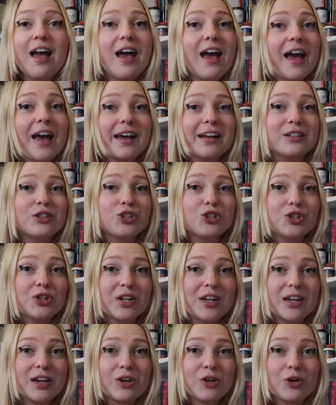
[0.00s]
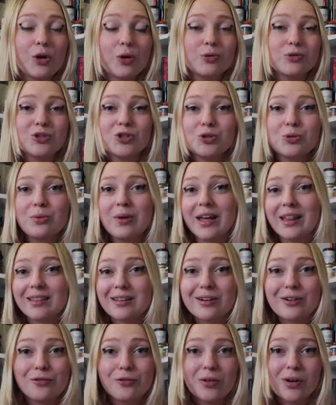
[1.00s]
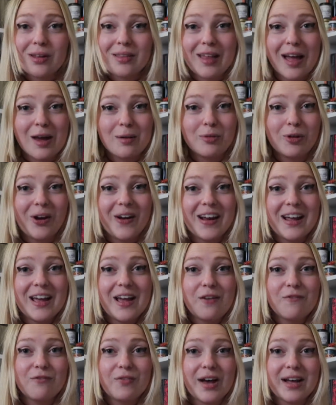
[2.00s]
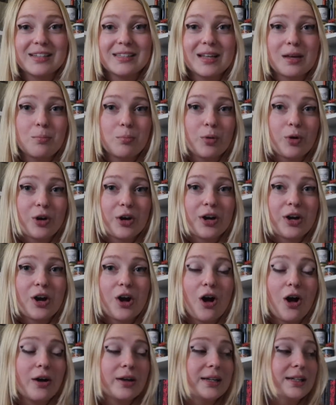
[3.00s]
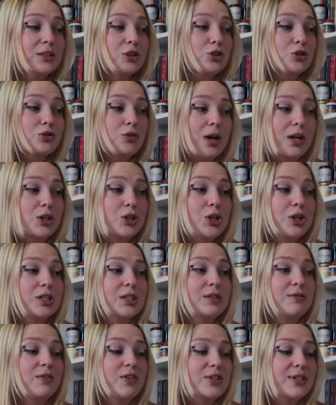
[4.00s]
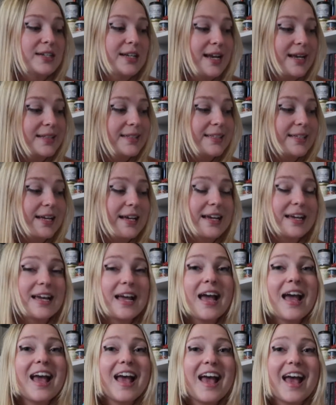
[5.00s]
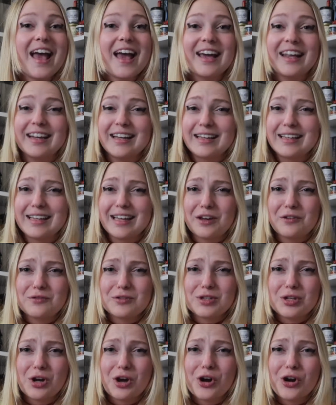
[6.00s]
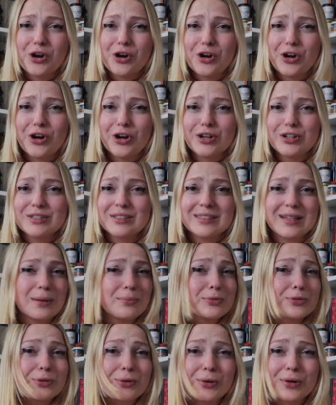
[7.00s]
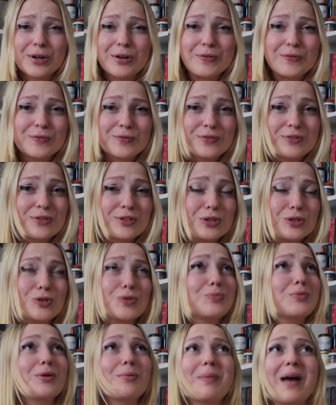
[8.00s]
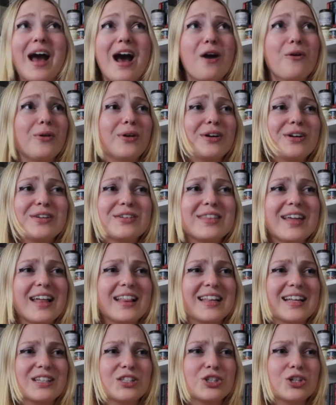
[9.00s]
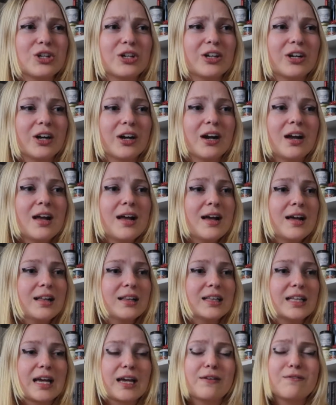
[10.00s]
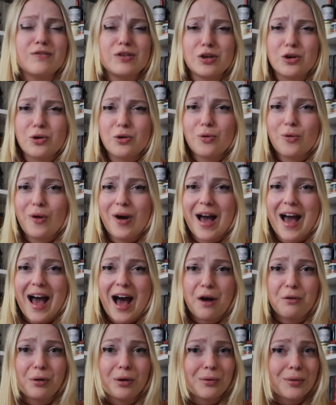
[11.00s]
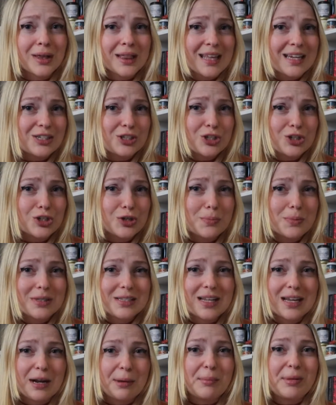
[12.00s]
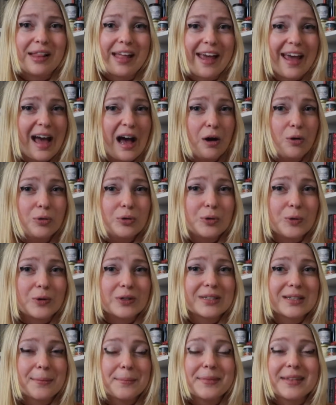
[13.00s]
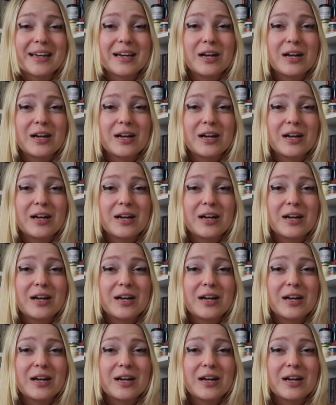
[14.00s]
and she goes to a little free library and finds a book called Instructions for Dancing, and it gives her some sort of superpower that lets her like view how a relationship is gonna play out or something